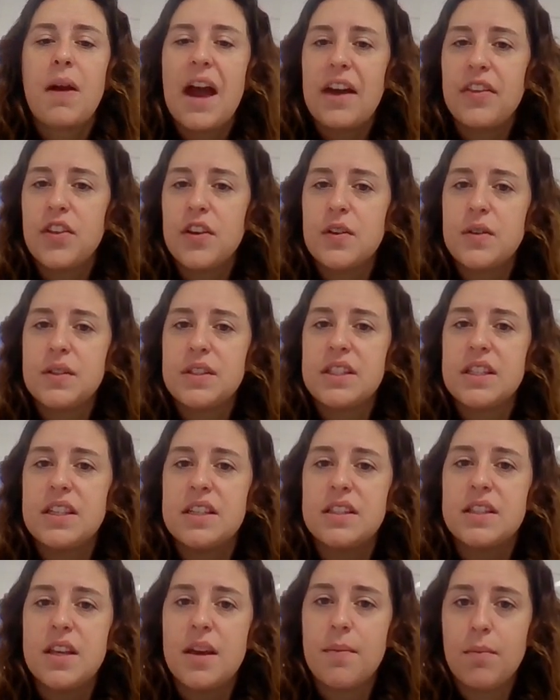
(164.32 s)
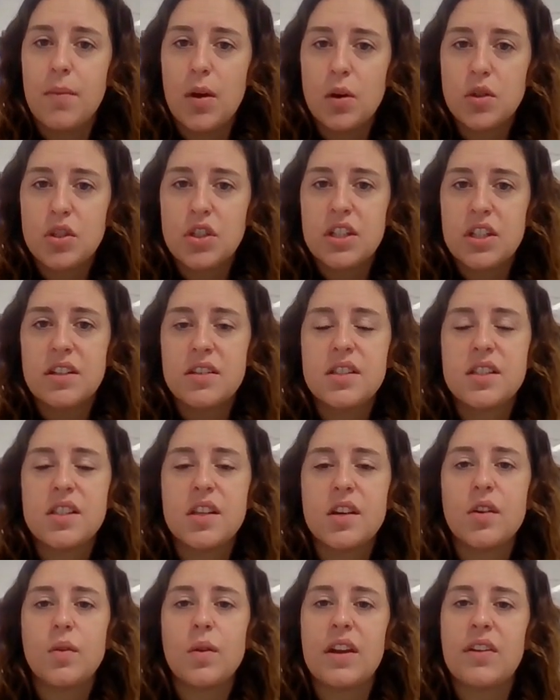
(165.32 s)
Pathos is emotion.
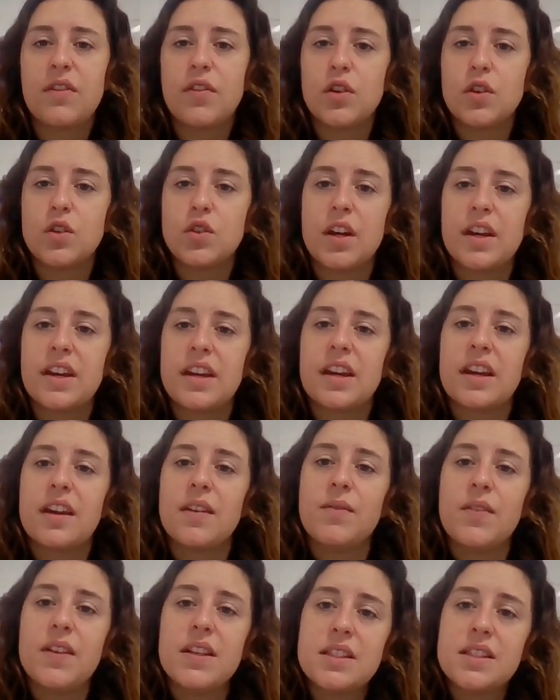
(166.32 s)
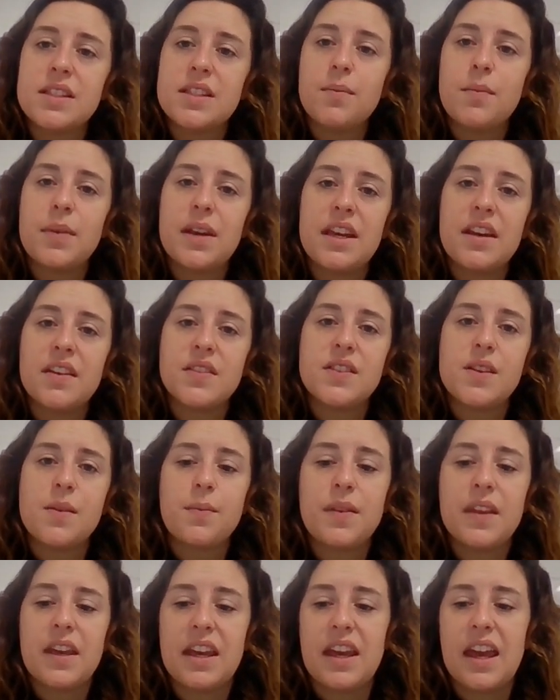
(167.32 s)
So if you're trying to convince somebody of
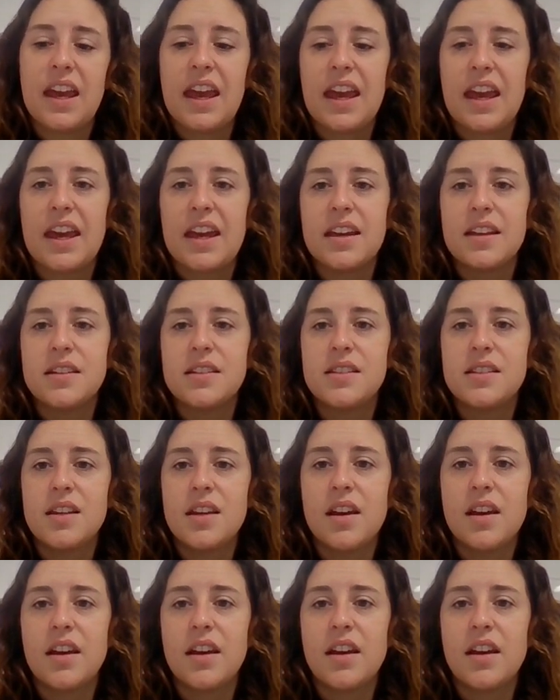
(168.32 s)
something and